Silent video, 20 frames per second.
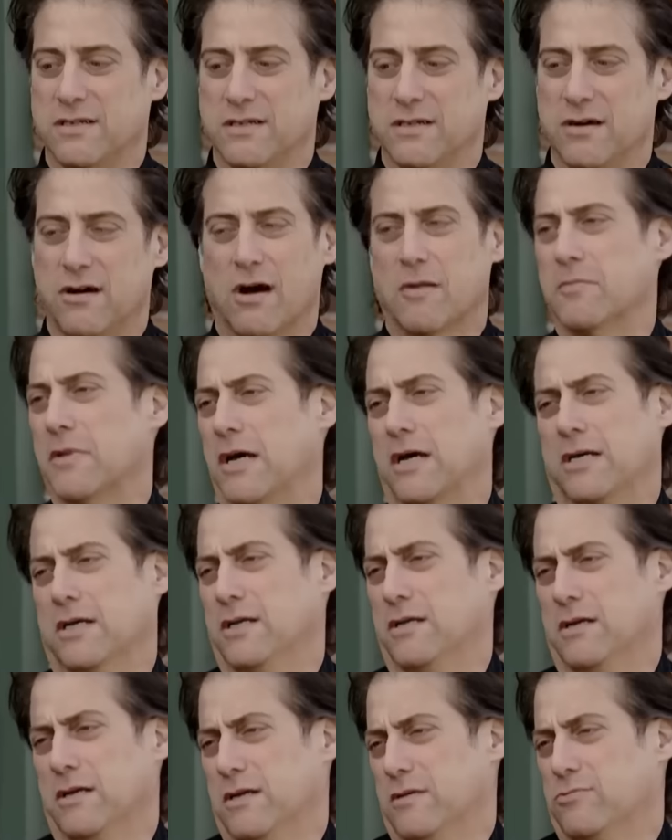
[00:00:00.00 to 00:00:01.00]
I'm not going
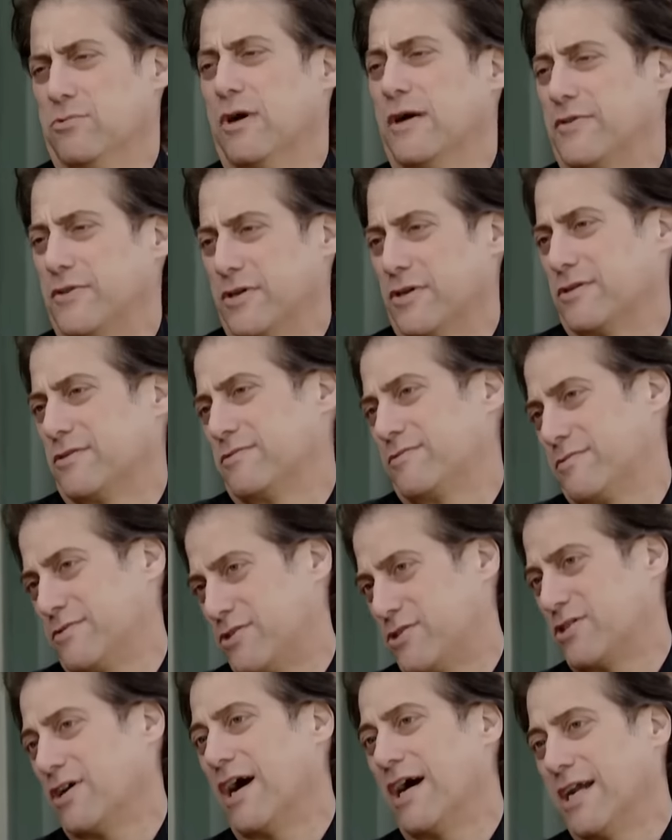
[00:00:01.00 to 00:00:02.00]
to. Do I have to
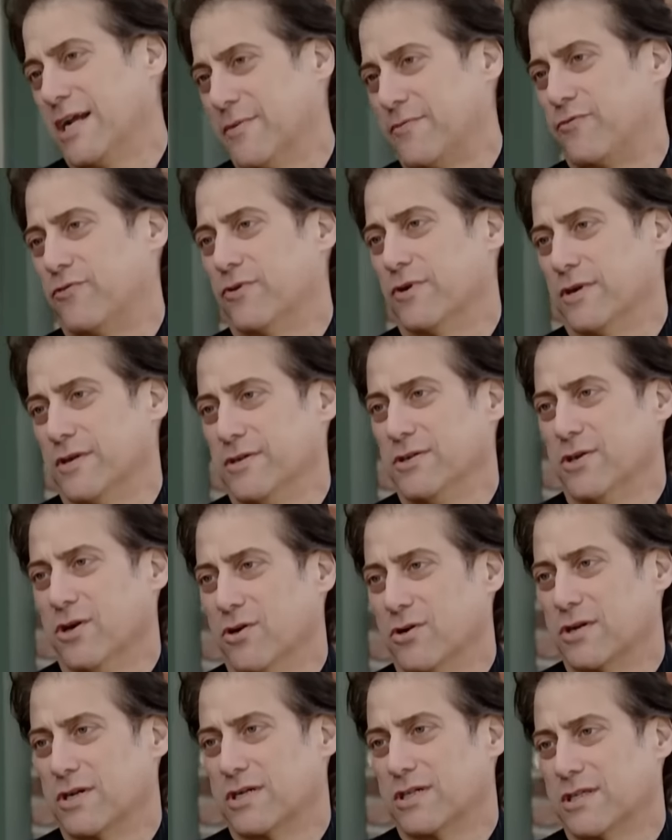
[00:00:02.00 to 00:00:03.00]
sign up for a
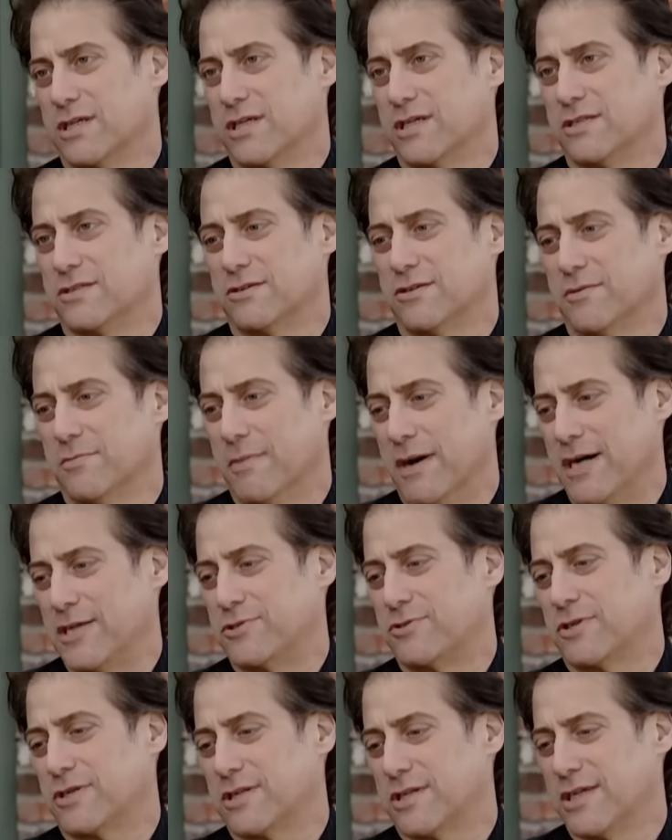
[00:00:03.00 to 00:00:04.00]
yoga class or a
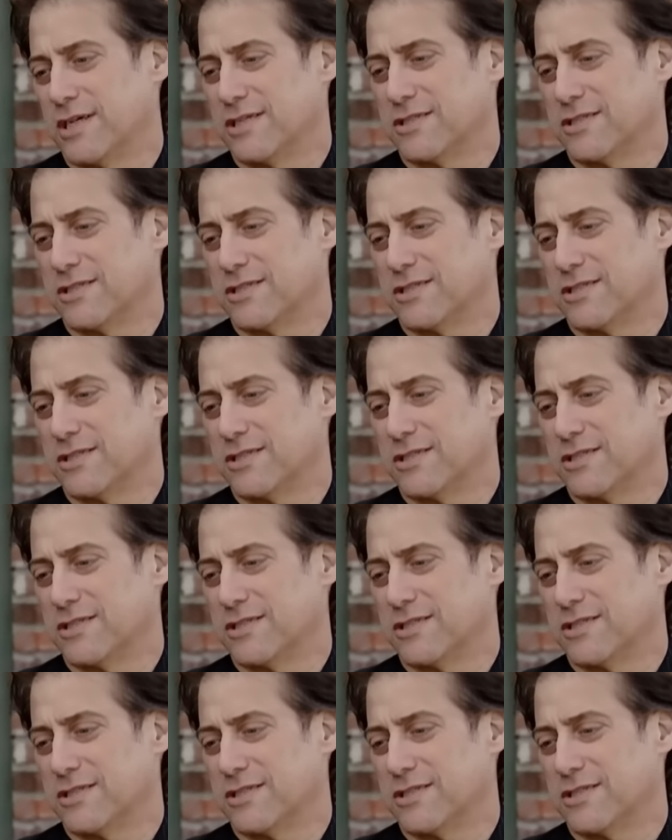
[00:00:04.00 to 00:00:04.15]
mantra class?